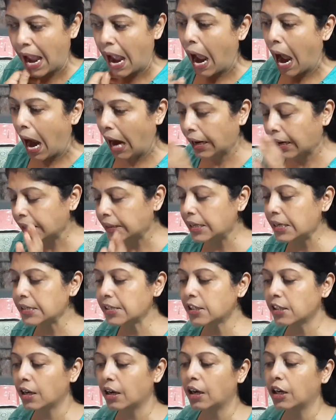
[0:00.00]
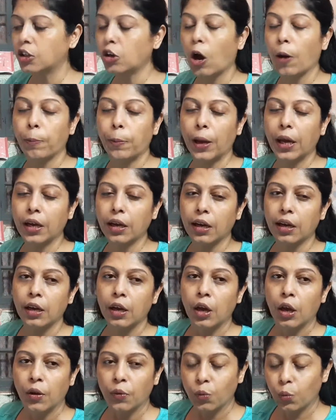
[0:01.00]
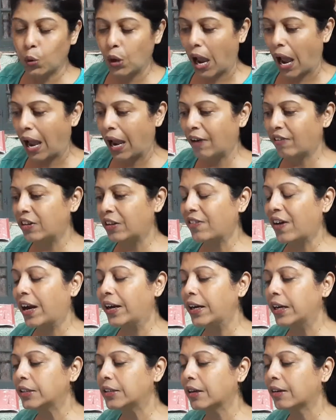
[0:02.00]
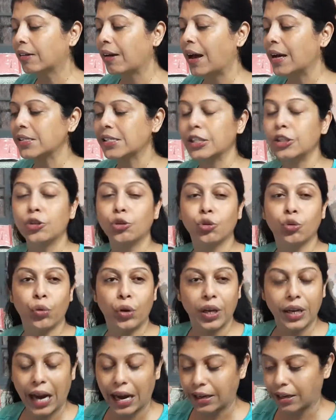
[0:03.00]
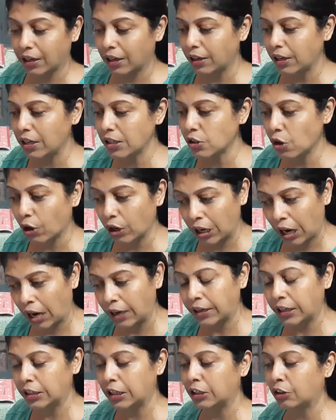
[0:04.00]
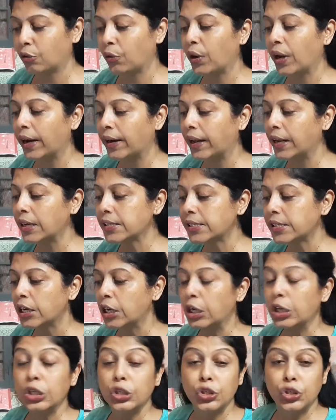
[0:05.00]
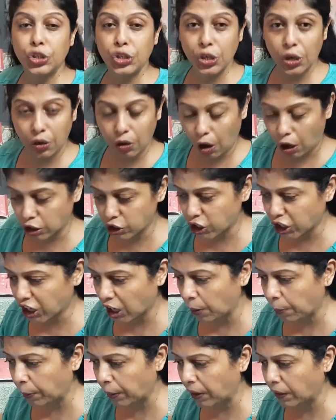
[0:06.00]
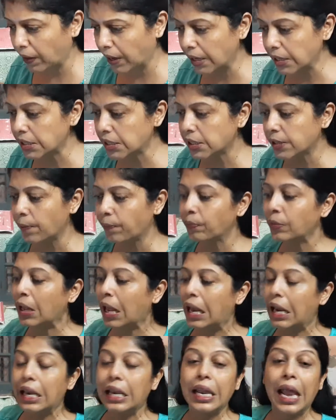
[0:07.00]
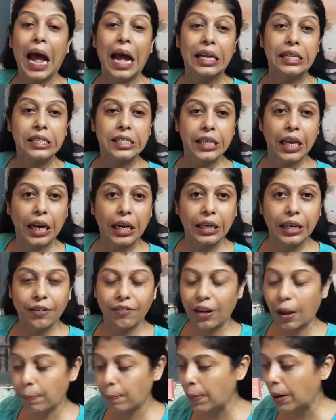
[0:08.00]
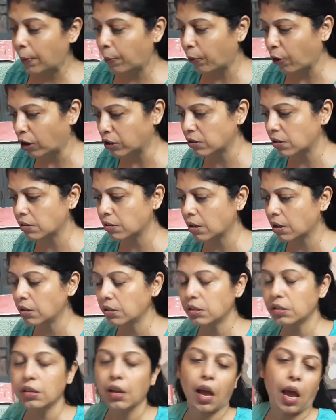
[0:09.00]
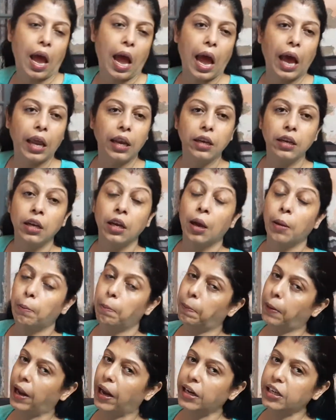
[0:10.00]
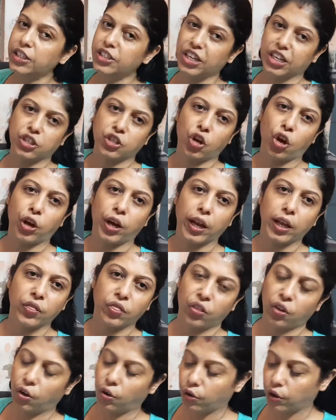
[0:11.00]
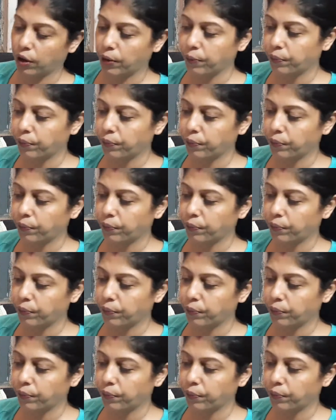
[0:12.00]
Under this topic, I have divided the class into three categories or under the three headings: geological periods, land scale development processes, and plate tectonic theory.